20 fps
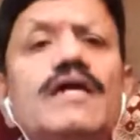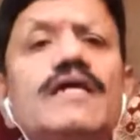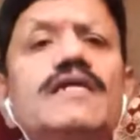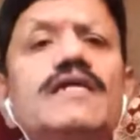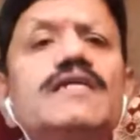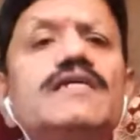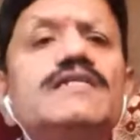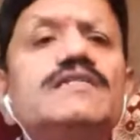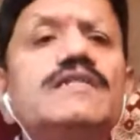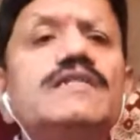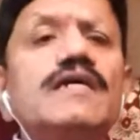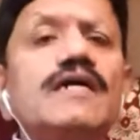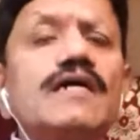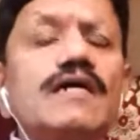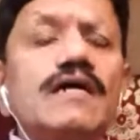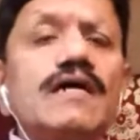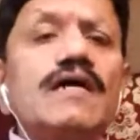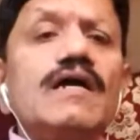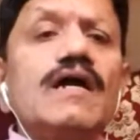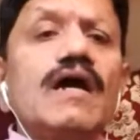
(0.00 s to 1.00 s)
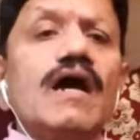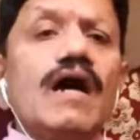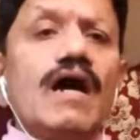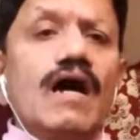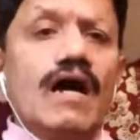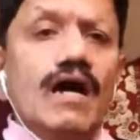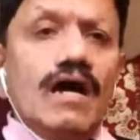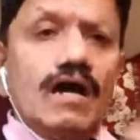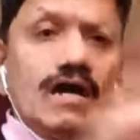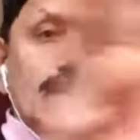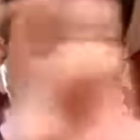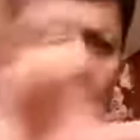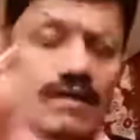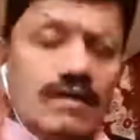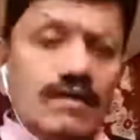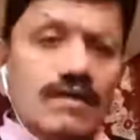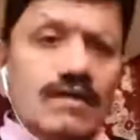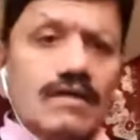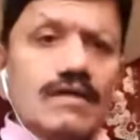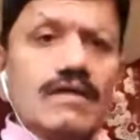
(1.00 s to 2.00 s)
It is a
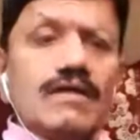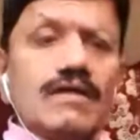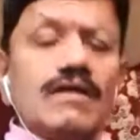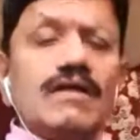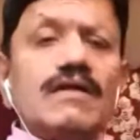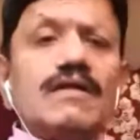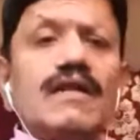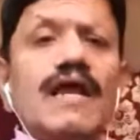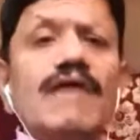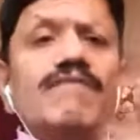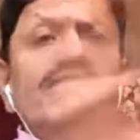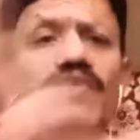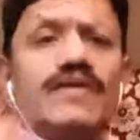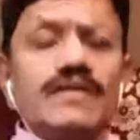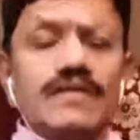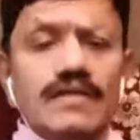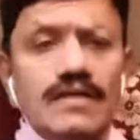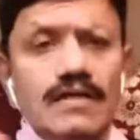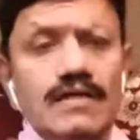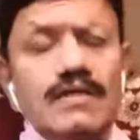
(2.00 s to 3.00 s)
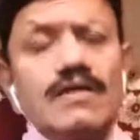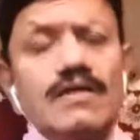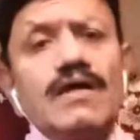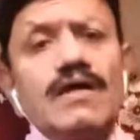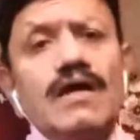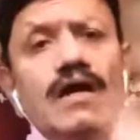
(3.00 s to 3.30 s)
triad